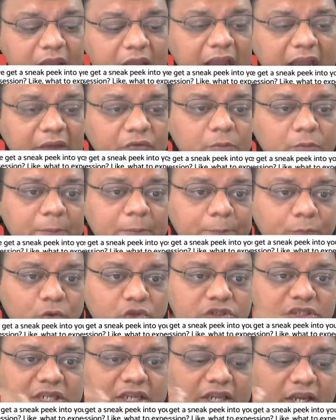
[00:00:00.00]
I would be
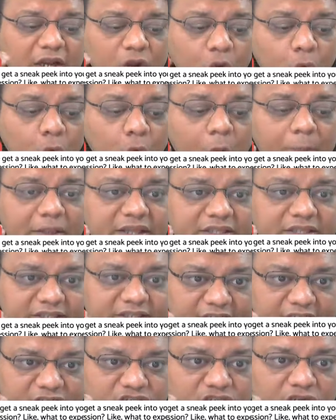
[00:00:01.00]
posting in a comment
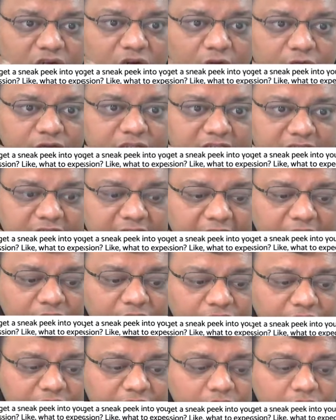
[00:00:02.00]
section of this live
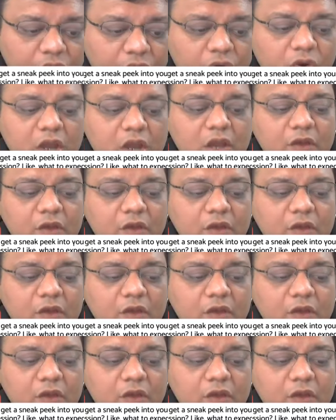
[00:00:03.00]
video,